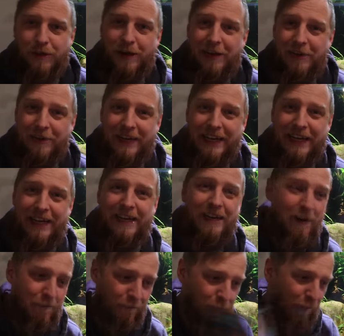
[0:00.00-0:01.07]
running on here
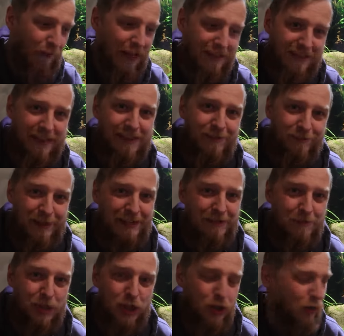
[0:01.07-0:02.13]
for that tank, ready
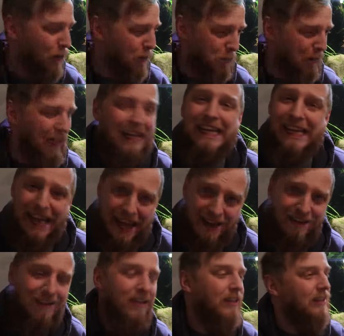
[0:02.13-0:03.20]
matured. But
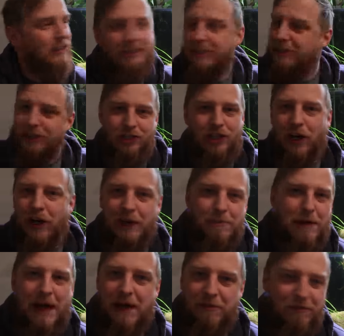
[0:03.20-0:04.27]
again,
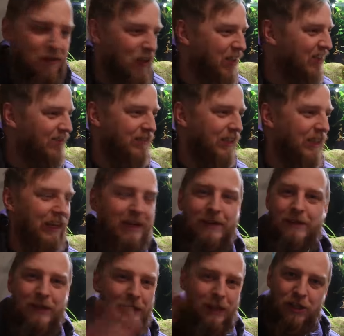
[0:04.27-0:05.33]
time, effort, you
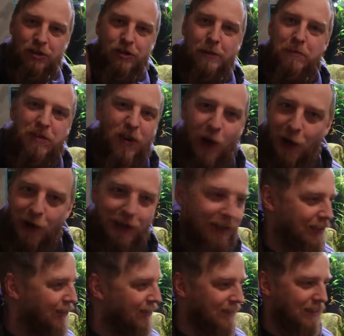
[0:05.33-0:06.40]
know, trips to
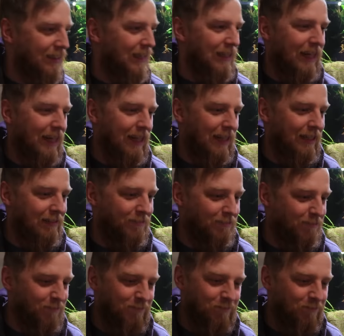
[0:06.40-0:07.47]
Holland,
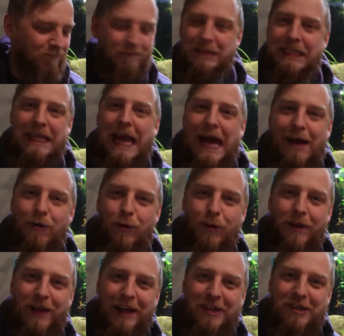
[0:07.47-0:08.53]
um, yeah,
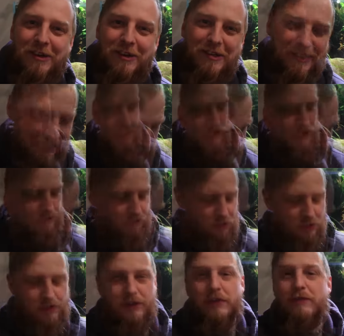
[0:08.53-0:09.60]
all of that sort of stuff. And what I'm
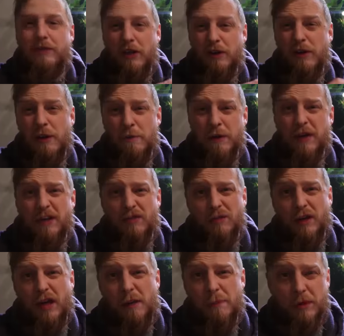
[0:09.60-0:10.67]
going to do, I'm going to open this
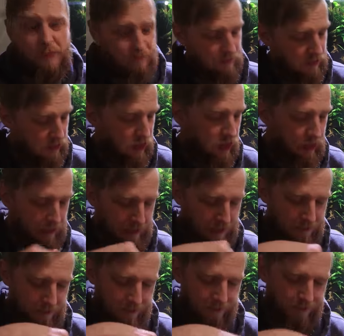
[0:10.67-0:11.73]
one up and show you.
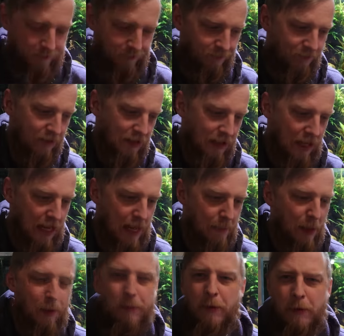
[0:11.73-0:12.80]

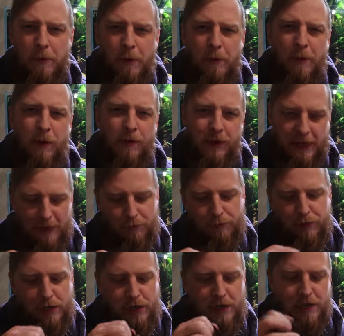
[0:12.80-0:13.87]
Um, I'll probably pop it on the
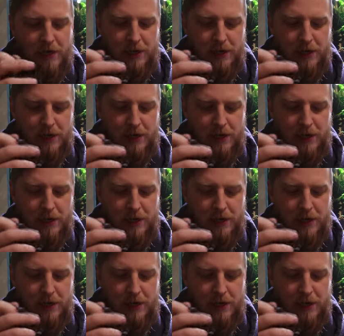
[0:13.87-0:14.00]
counter